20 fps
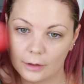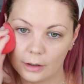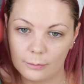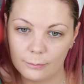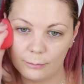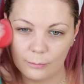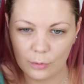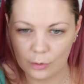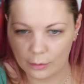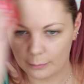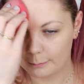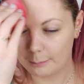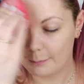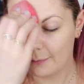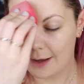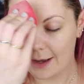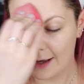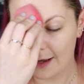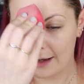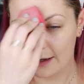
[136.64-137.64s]
more
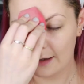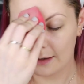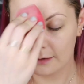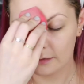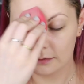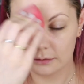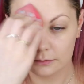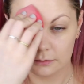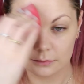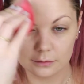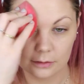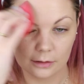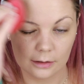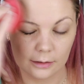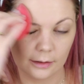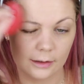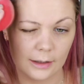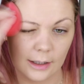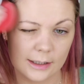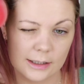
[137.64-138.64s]
matte.
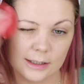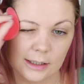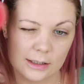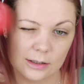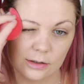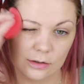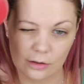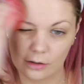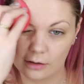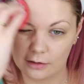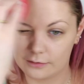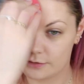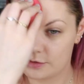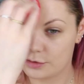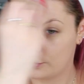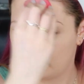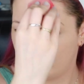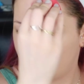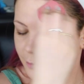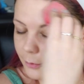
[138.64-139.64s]
This is sort of,
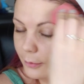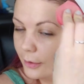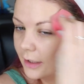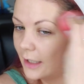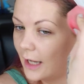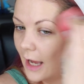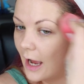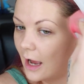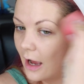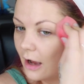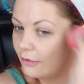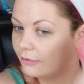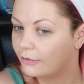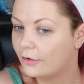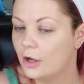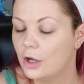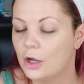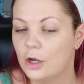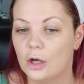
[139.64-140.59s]
so if you were going to have